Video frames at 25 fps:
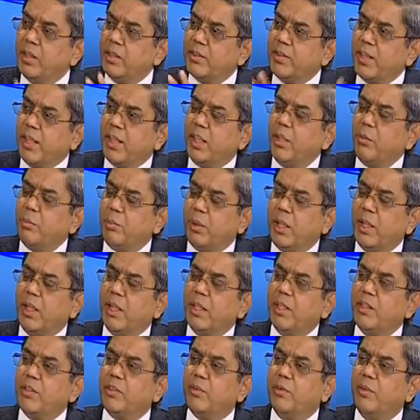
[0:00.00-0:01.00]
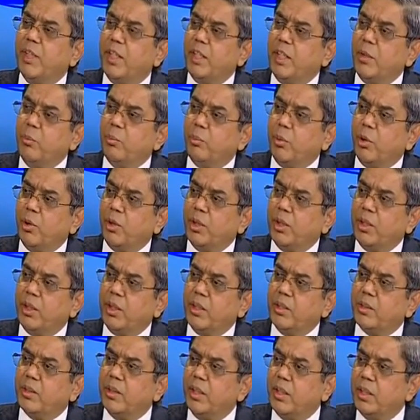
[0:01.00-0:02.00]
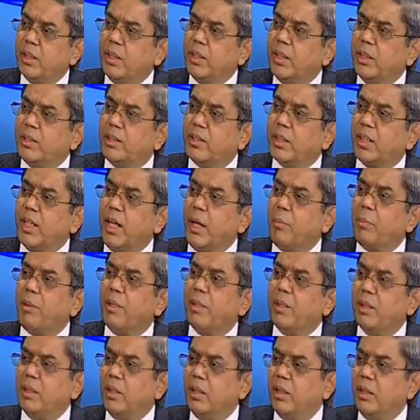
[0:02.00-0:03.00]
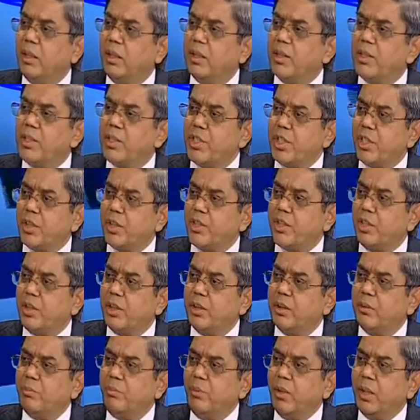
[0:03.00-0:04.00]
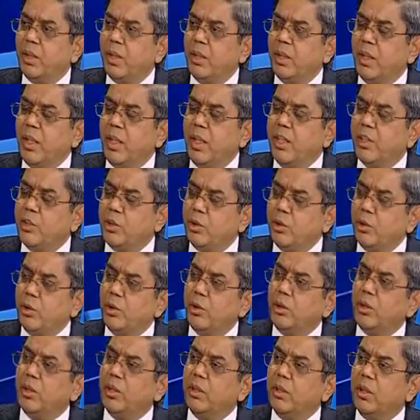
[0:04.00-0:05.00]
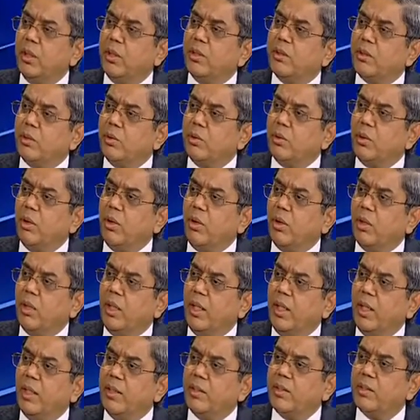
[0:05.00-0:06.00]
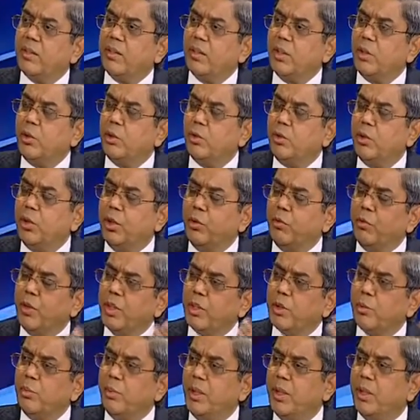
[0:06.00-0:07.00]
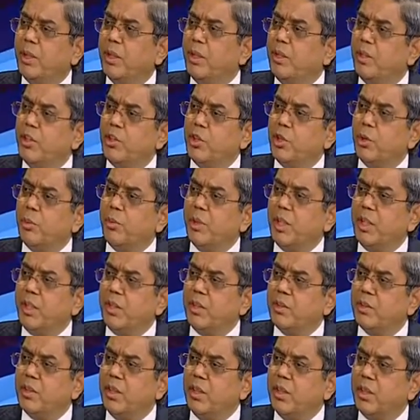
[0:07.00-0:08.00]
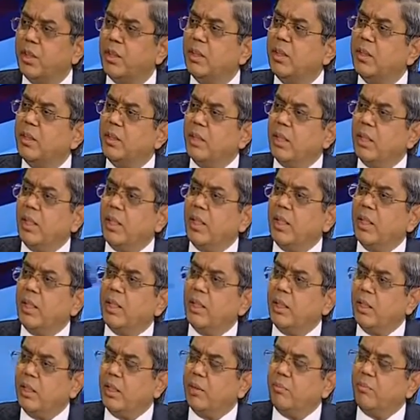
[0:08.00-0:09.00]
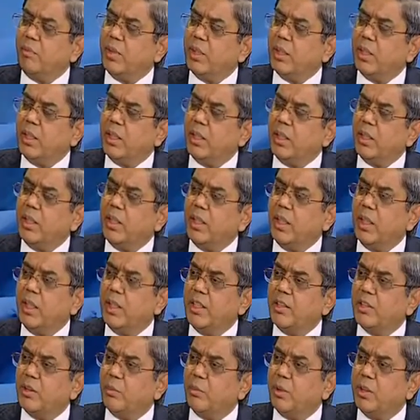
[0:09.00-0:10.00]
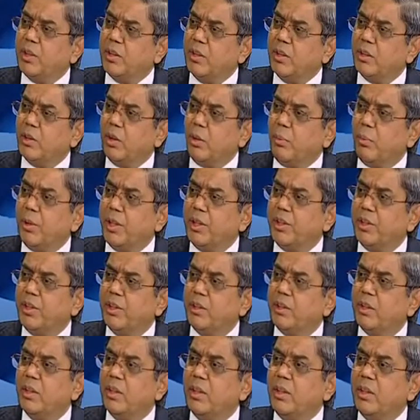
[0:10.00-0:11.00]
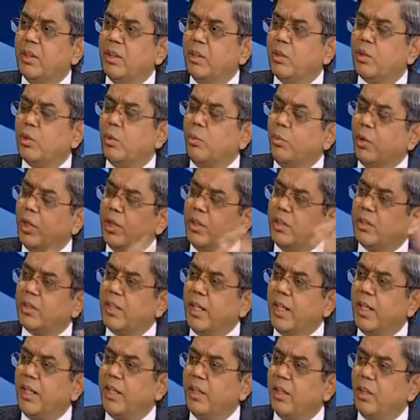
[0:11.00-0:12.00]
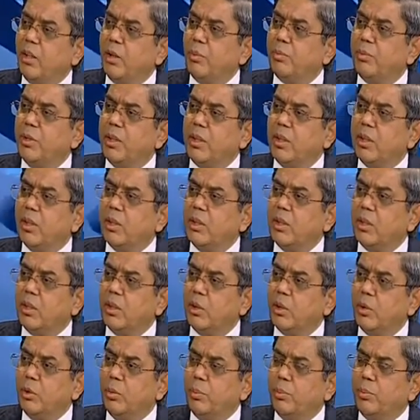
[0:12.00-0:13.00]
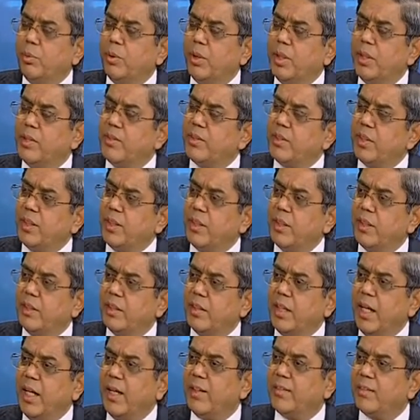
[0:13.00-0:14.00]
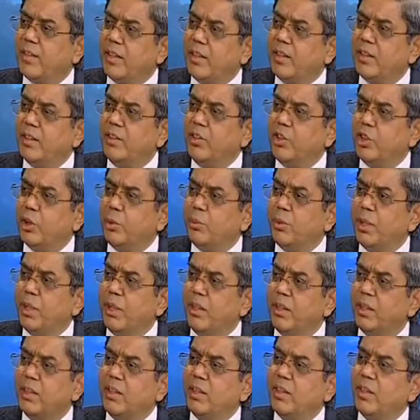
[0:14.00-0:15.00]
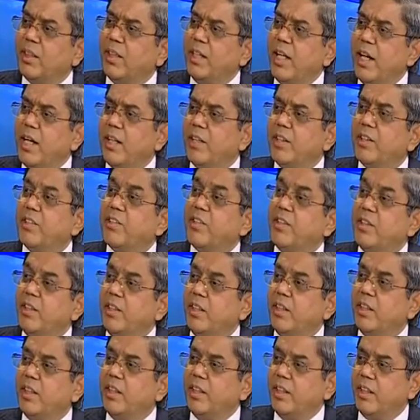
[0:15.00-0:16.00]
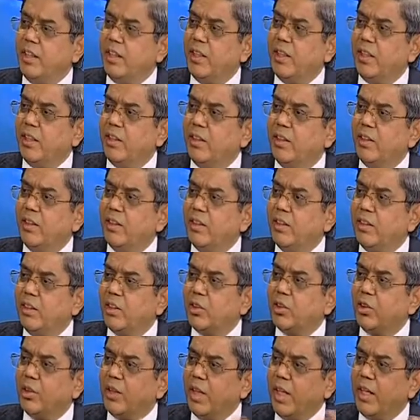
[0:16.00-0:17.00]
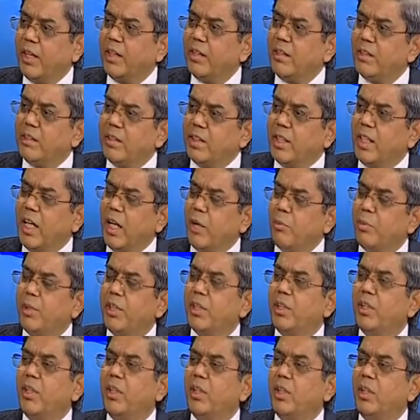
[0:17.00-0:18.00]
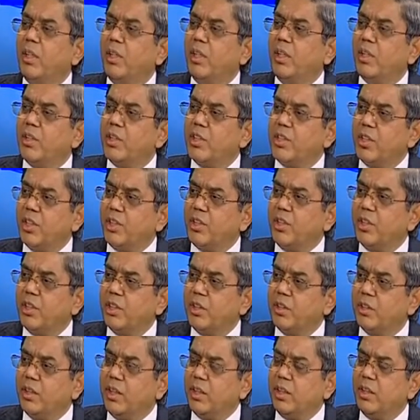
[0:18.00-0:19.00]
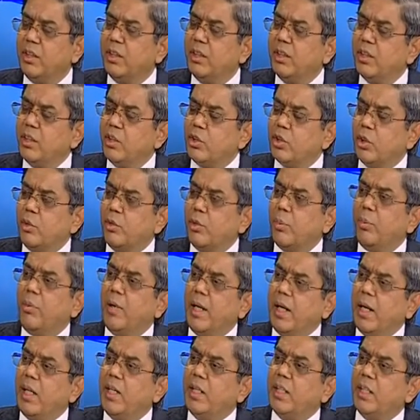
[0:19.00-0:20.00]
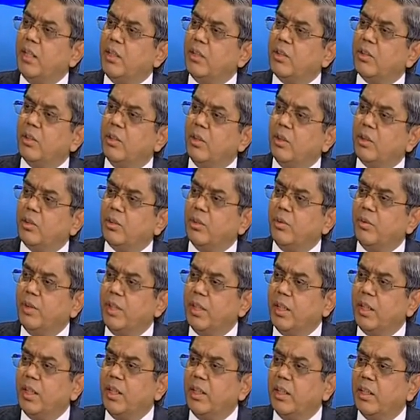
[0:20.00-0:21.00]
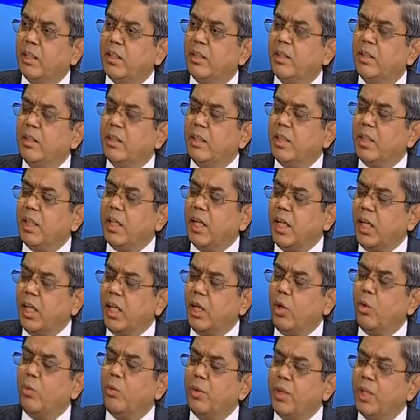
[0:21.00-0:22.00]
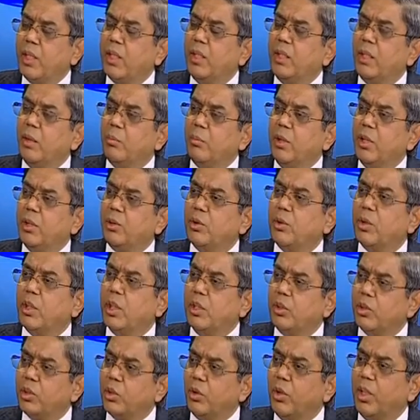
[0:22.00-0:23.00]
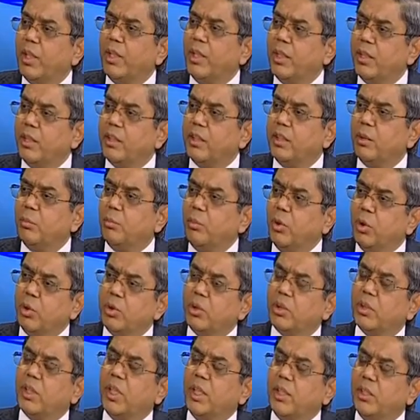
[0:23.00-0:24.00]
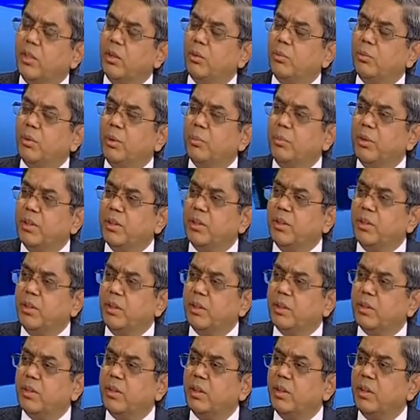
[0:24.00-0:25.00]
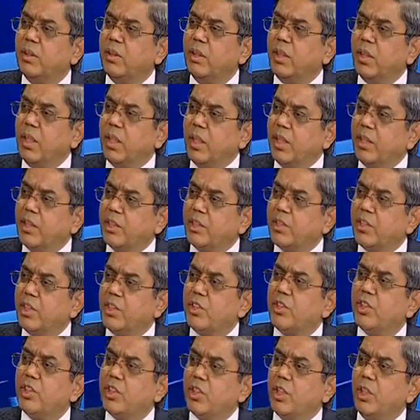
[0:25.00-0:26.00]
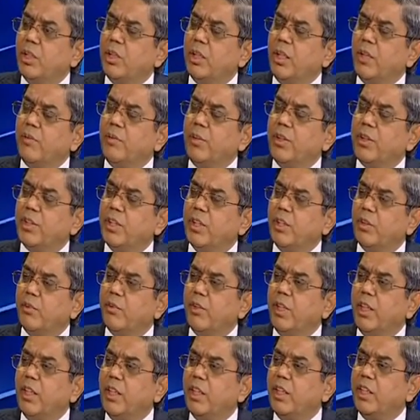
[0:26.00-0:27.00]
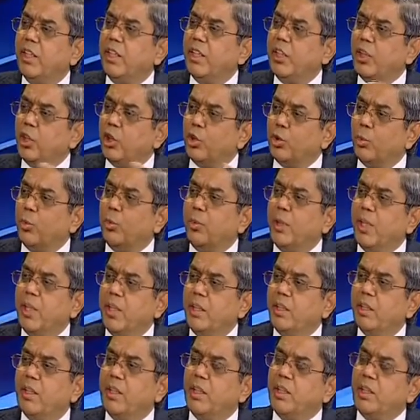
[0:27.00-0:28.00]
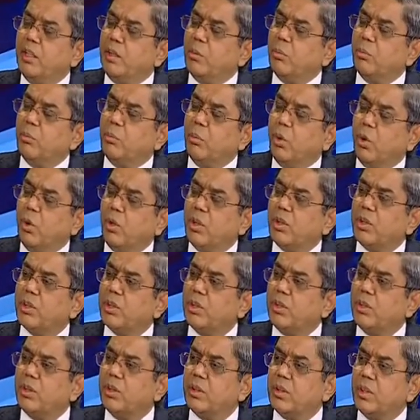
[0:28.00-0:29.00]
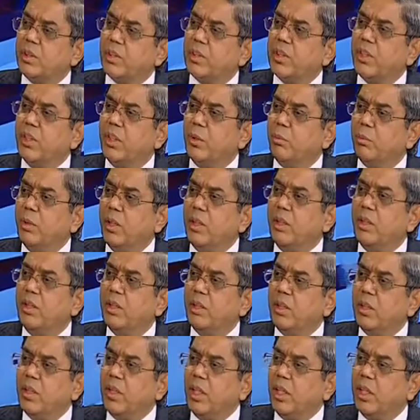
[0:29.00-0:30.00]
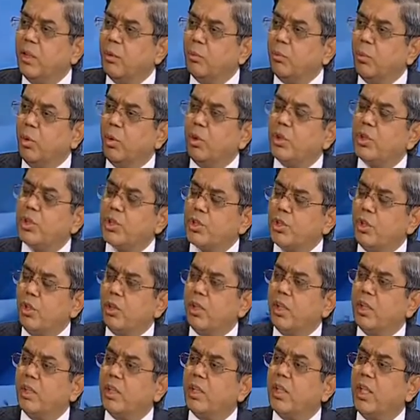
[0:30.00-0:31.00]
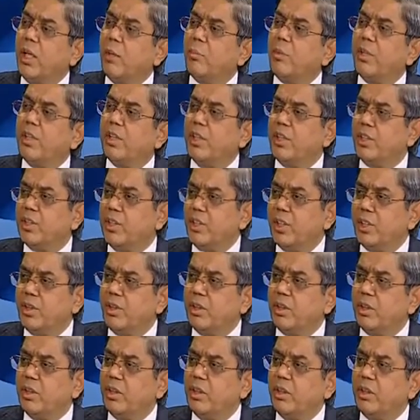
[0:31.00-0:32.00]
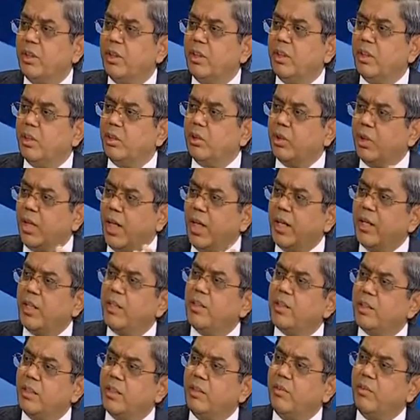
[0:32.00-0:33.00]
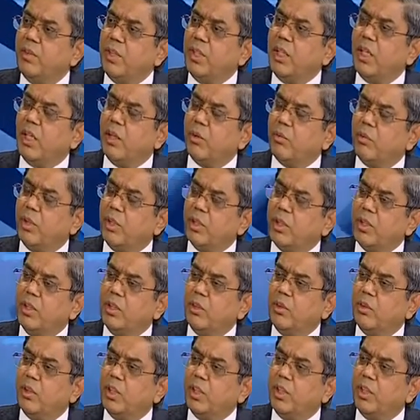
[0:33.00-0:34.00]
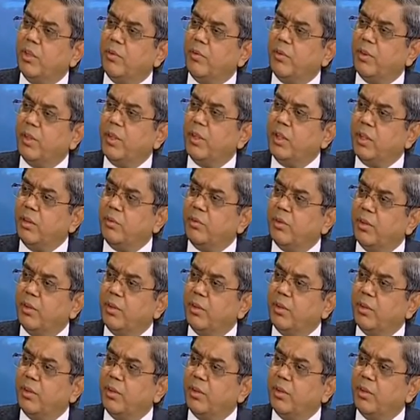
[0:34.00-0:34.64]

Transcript: The second part is very important is there. It's a capital structure. As you know, the Suzlon has huge investment in Germany is there, and the India is a business operations. So one side of the group is sitting the asset in Germany, debt is sitting in India. So that is the capital structure is there. So our plan is also very clear how we can able to consolidate the both side of the business in such a efficient way to bring the more sustainable and more stronger capital structure. So that is we are working on a different